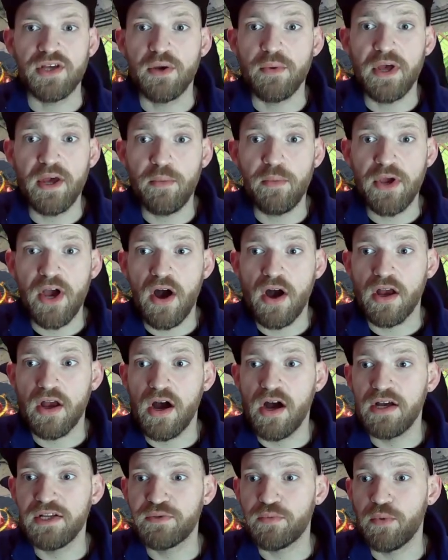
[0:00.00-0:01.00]
here we are,
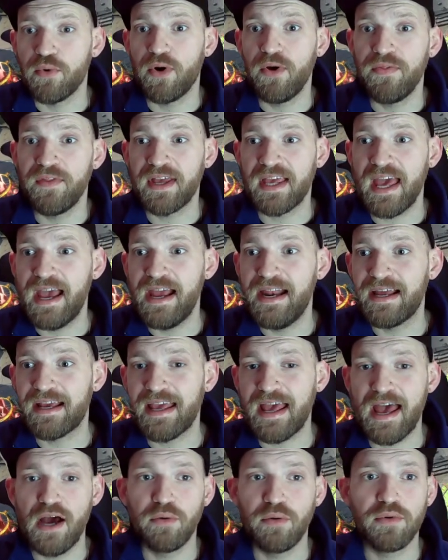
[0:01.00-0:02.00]
guys, we're on the Kale
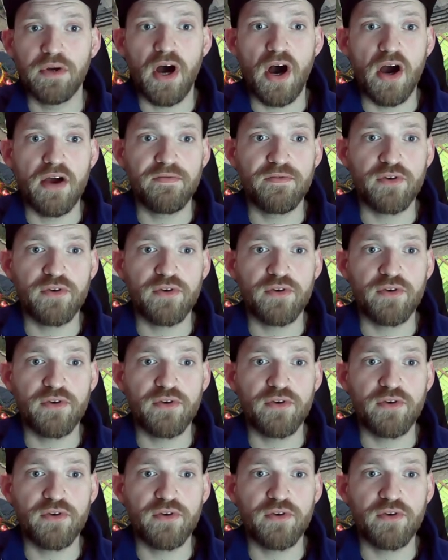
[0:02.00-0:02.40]
account. I've